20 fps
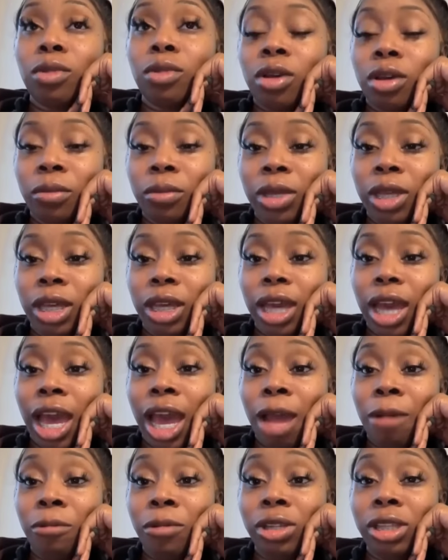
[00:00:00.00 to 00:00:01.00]
on me,
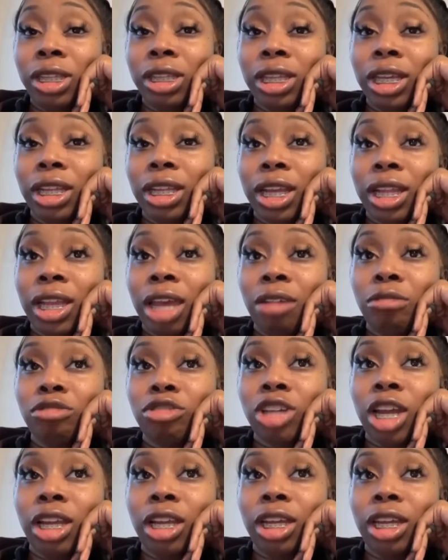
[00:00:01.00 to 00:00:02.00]
I really think that they were
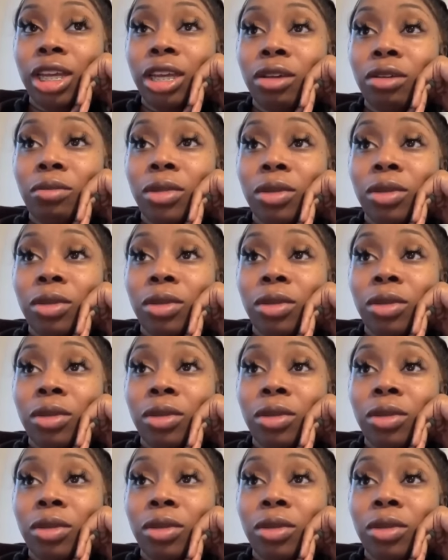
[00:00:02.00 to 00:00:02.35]
trying to kill